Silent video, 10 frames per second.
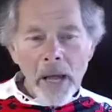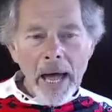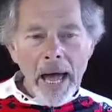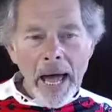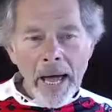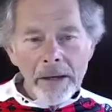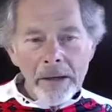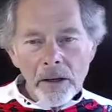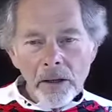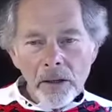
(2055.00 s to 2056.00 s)
And,
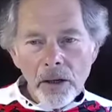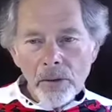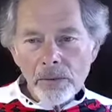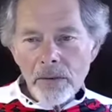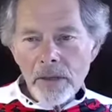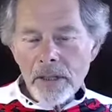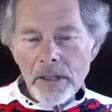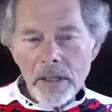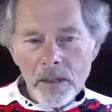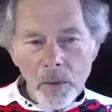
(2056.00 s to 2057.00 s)
you know, this
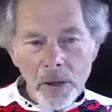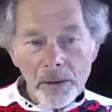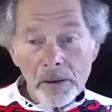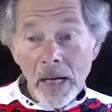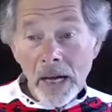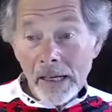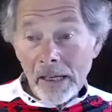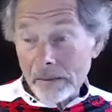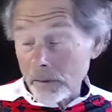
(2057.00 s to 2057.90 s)
is where a lot of